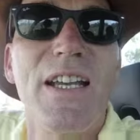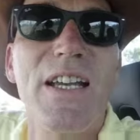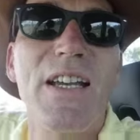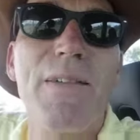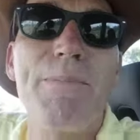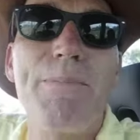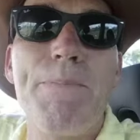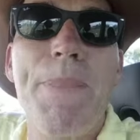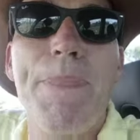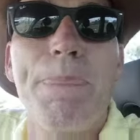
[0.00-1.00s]

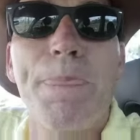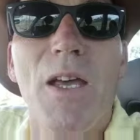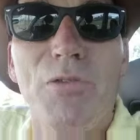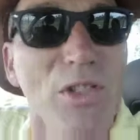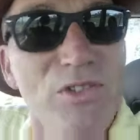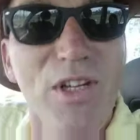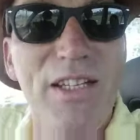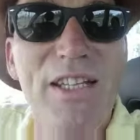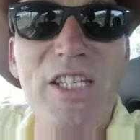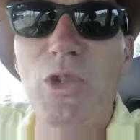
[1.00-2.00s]
a
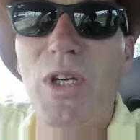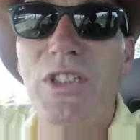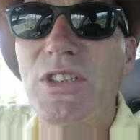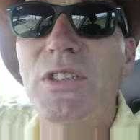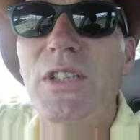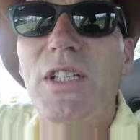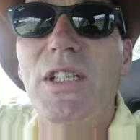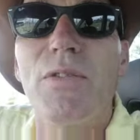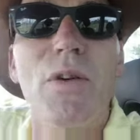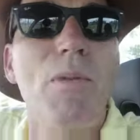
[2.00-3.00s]
frustrating situation
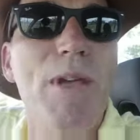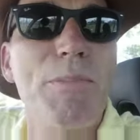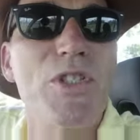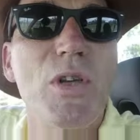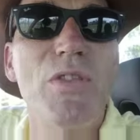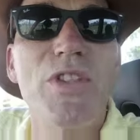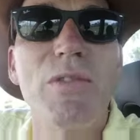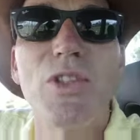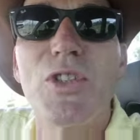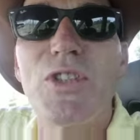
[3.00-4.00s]
for members of the
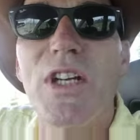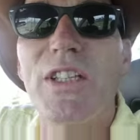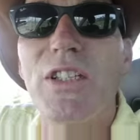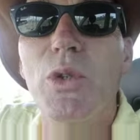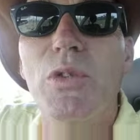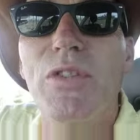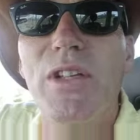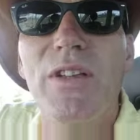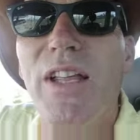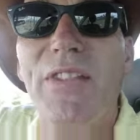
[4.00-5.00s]
civil society who
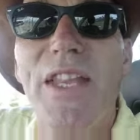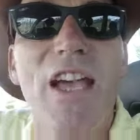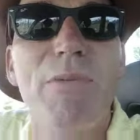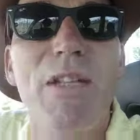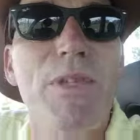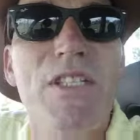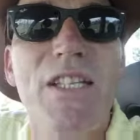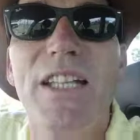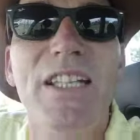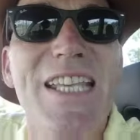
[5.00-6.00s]
feel that they have been
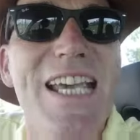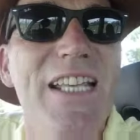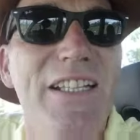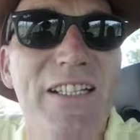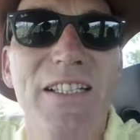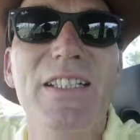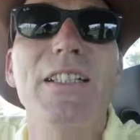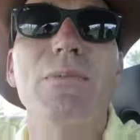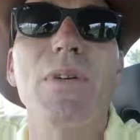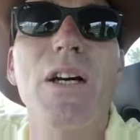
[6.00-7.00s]
misled again
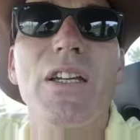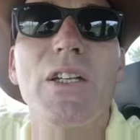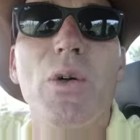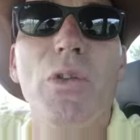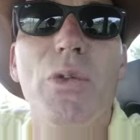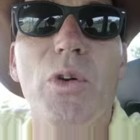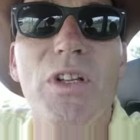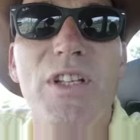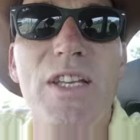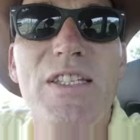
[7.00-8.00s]
by
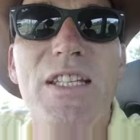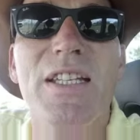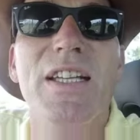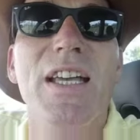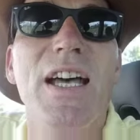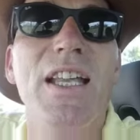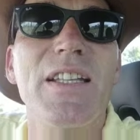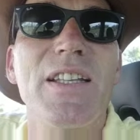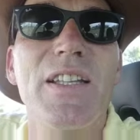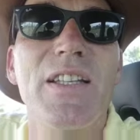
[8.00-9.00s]
authorities,
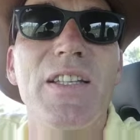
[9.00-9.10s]
and